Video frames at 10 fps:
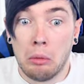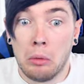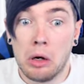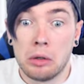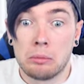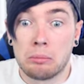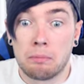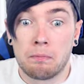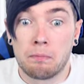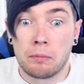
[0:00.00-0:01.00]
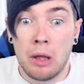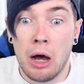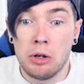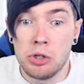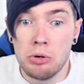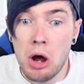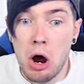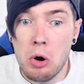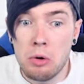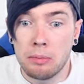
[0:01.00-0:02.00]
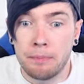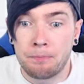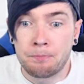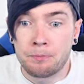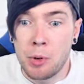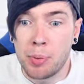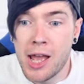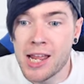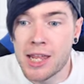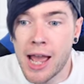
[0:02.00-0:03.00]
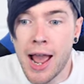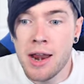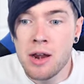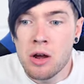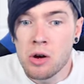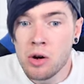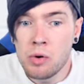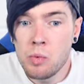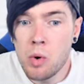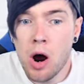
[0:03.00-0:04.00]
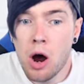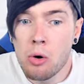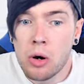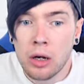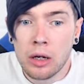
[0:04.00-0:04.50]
What? Now did you know you're playing again? Whoa!